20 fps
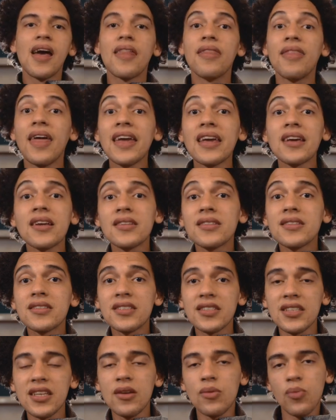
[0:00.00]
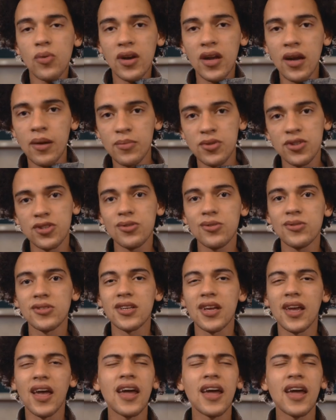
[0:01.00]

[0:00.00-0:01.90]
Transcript: they can see what I'm shooting.